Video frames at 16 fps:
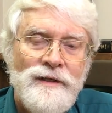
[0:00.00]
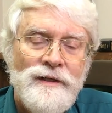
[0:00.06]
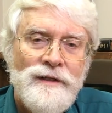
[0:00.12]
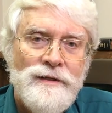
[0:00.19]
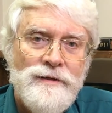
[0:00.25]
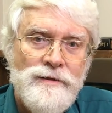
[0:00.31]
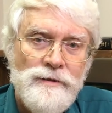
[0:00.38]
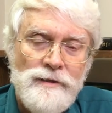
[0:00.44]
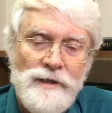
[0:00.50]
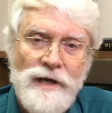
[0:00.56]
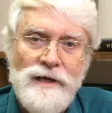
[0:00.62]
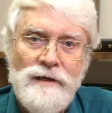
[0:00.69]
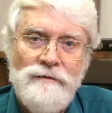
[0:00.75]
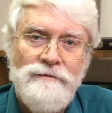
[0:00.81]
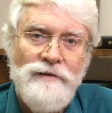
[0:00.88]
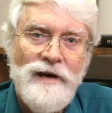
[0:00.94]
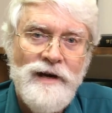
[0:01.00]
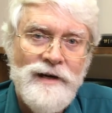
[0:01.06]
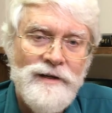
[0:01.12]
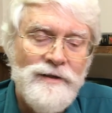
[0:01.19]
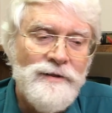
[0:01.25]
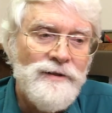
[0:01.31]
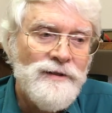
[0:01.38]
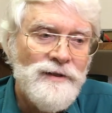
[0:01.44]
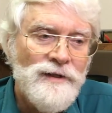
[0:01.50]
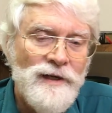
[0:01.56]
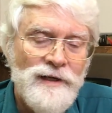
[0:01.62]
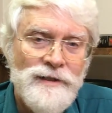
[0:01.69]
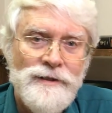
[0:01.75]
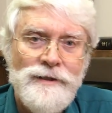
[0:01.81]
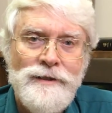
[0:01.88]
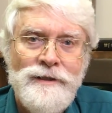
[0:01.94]
the lake of fire,
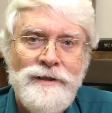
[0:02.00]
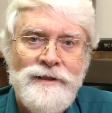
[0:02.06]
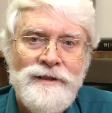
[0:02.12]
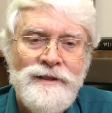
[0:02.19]
hell.